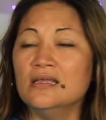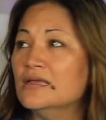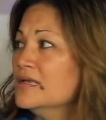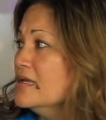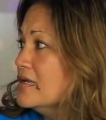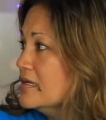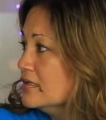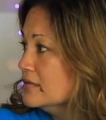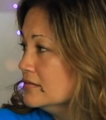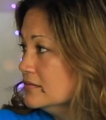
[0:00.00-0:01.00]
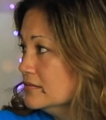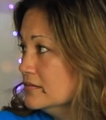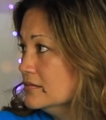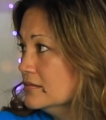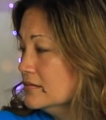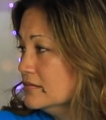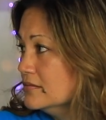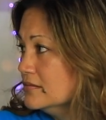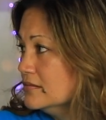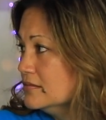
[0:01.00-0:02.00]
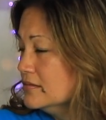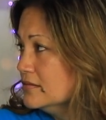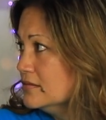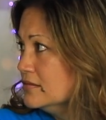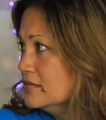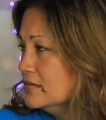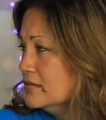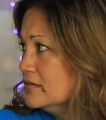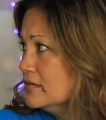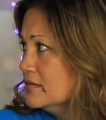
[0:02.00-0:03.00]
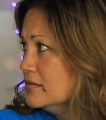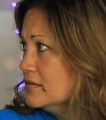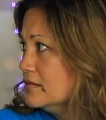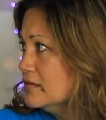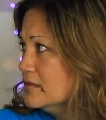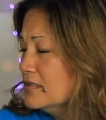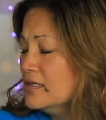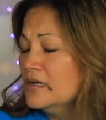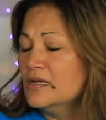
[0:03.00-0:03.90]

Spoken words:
The person shown says nothing.